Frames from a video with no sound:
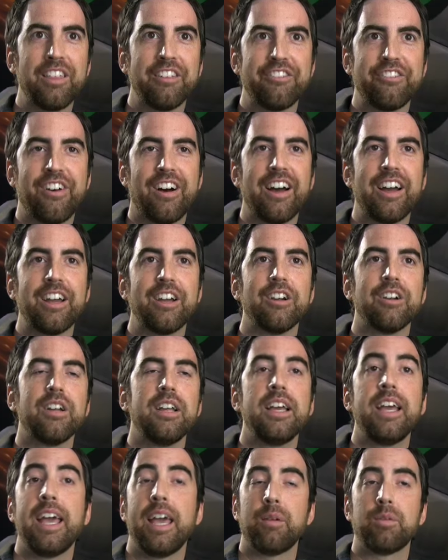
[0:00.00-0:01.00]
by the
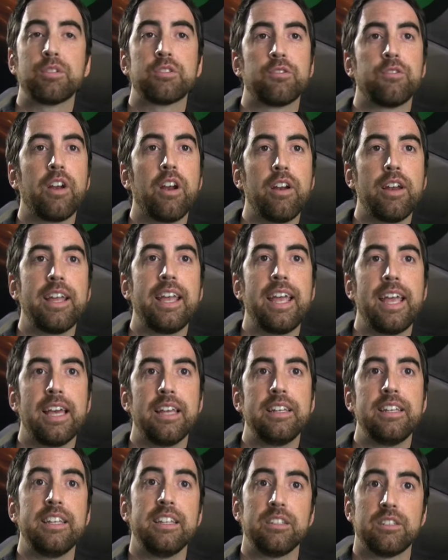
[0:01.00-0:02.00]
fire, and it was very
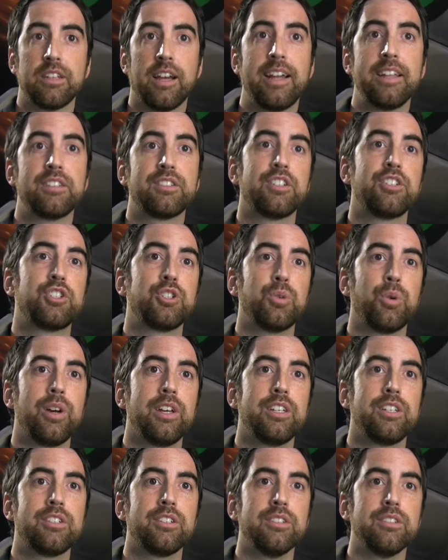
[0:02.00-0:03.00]
handy in tight
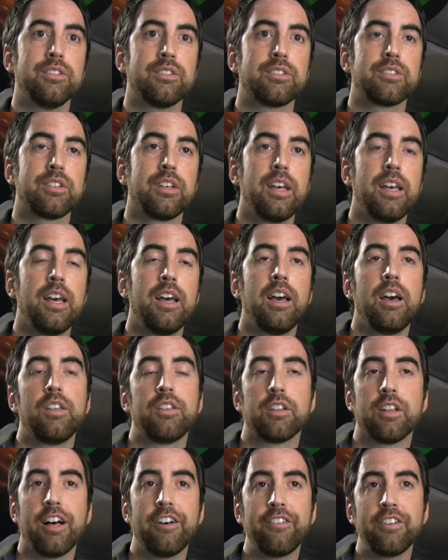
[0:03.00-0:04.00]
situations.
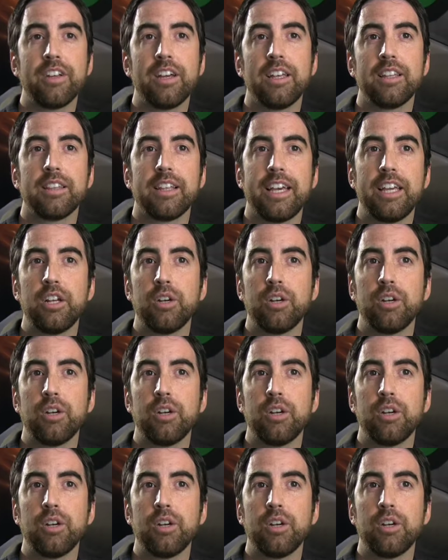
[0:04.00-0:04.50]
The lava gun